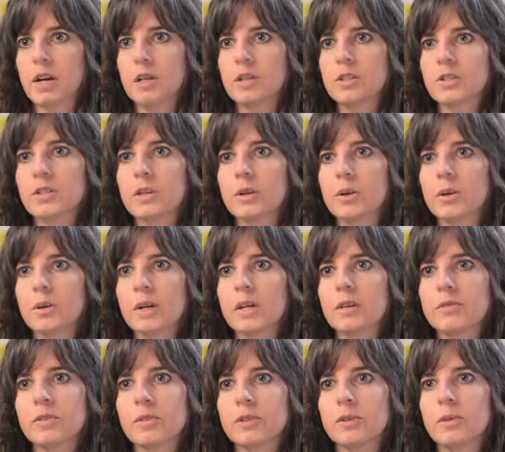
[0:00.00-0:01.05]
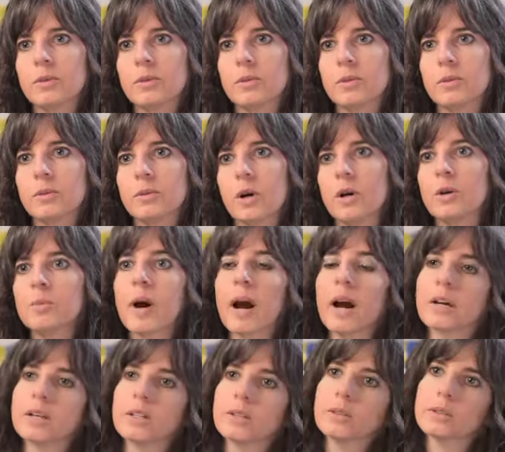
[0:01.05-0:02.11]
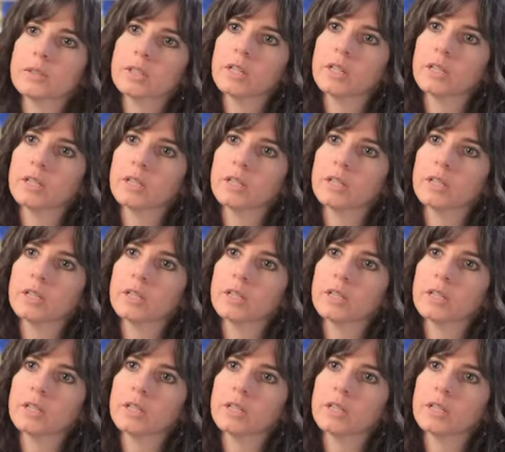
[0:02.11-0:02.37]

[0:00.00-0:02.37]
So if you go back and you look